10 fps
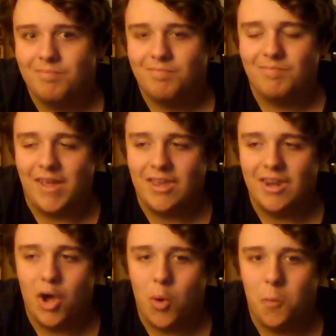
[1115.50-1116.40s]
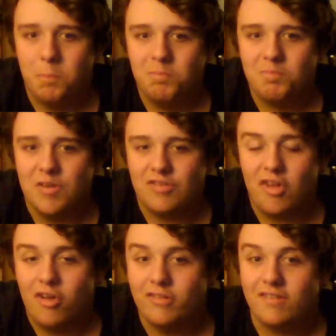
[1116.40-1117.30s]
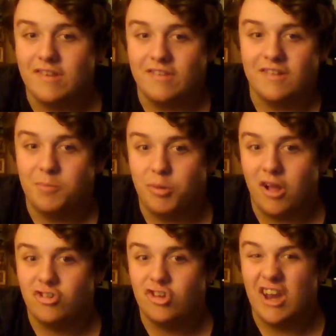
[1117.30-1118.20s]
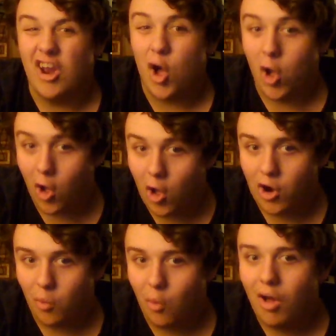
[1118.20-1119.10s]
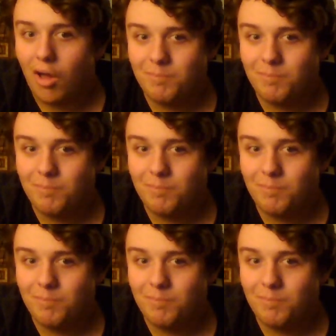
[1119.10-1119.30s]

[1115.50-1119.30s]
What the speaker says: a solid season of production in Ottawa?